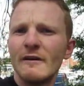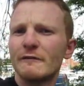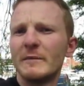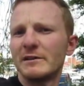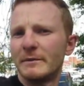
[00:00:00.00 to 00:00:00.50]

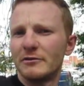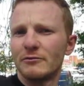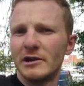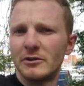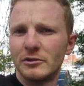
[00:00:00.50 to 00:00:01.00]
For me, it's been a
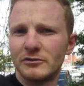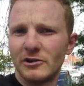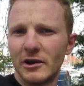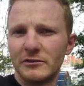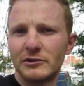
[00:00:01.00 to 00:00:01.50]
really good
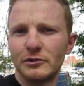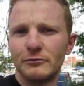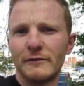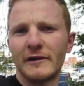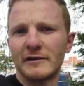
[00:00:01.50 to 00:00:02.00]
chance to
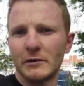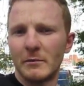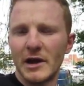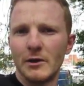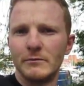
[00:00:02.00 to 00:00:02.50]
reflect on
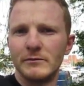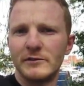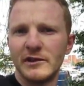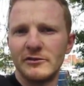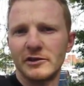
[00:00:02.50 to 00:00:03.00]
my own
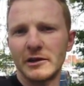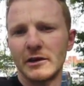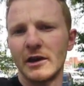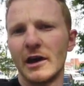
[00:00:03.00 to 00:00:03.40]
teaching,